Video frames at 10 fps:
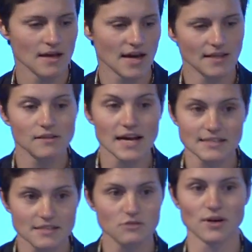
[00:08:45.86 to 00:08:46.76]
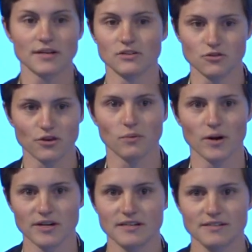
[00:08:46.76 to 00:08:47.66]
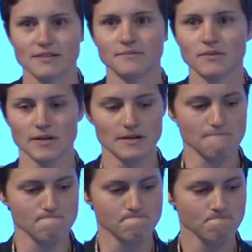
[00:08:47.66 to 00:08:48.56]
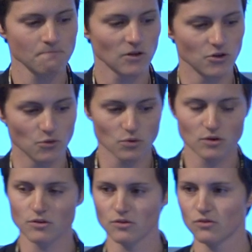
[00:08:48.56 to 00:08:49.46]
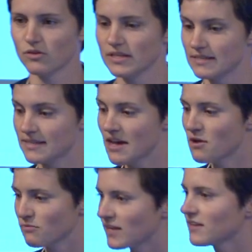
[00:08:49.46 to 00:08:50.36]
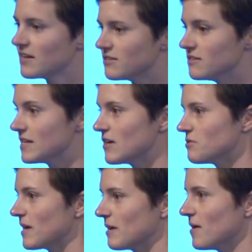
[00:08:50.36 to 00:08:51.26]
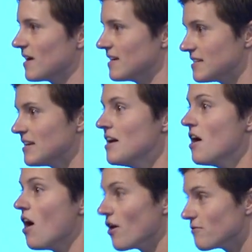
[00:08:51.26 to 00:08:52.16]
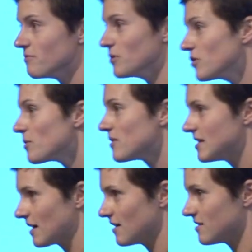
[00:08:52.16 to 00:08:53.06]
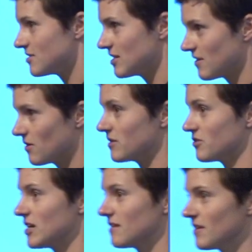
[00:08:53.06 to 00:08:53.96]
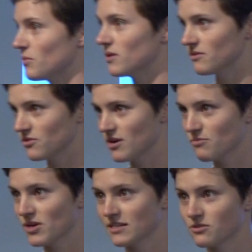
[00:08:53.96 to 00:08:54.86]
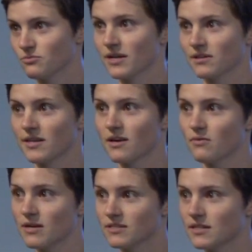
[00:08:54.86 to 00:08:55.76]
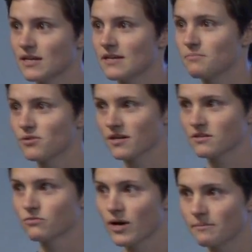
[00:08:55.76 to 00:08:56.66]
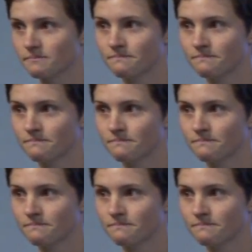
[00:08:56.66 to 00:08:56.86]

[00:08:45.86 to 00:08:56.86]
And the last is regulatory awareness. Um, you know, these regulators and standards-making bodies aren't familiar with the technology, they don't understand it that well, they're not ready to regulate around it in a productive way.